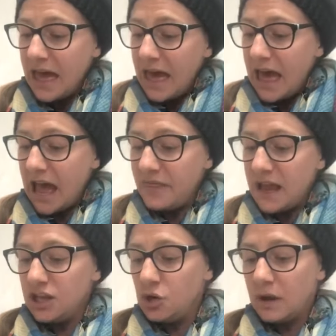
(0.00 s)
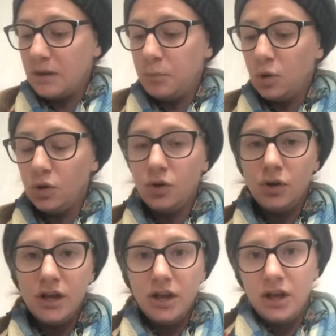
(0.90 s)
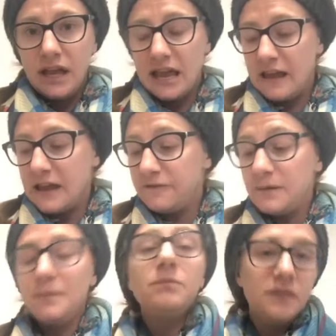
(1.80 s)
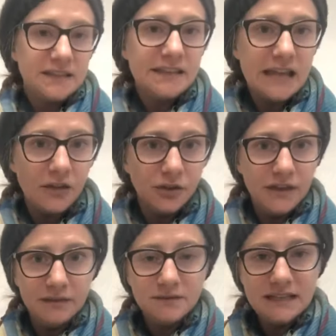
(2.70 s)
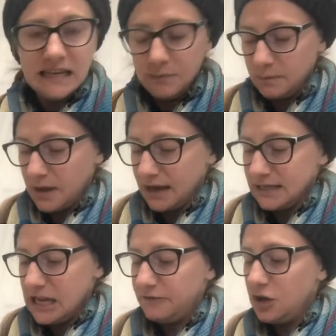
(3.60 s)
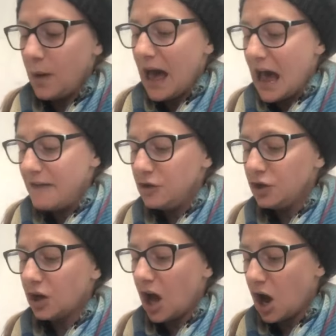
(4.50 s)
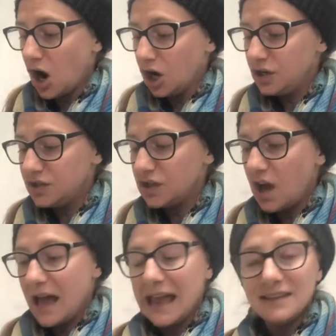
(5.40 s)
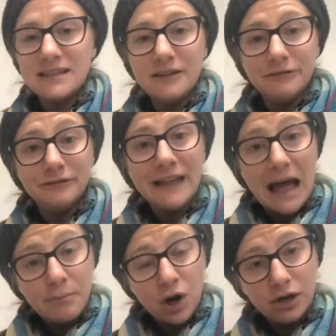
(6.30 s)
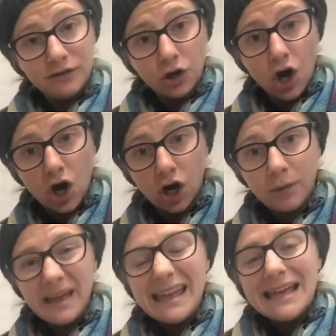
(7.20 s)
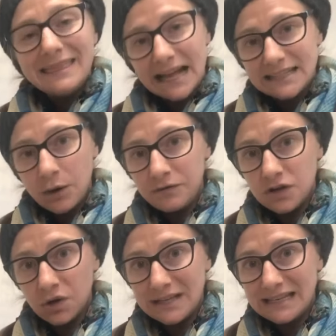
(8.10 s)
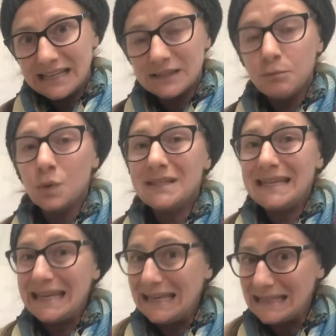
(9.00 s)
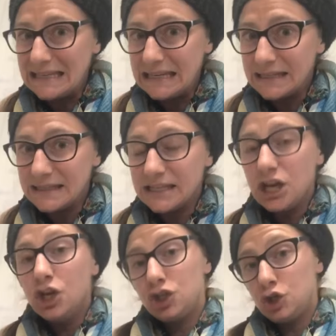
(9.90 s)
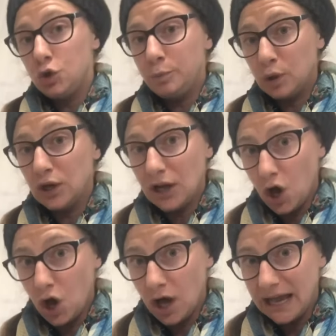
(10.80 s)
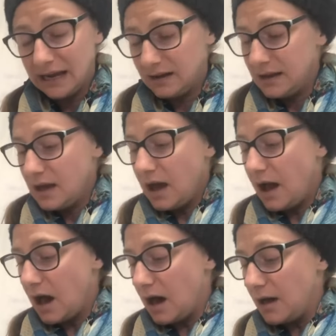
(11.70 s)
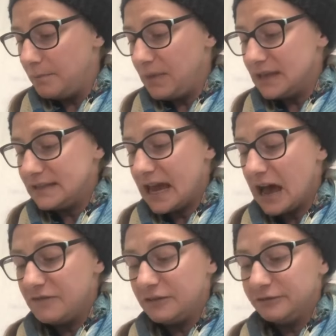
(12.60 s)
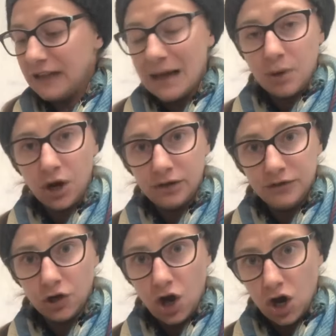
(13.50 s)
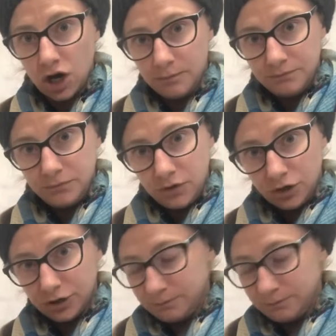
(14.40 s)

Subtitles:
And then you can pull, if this is the other thing to keep in mind. If you have your cards against the flat part of your arm, that's how I've noticed it's most easiest to put on, is to have the flat part of your arm, your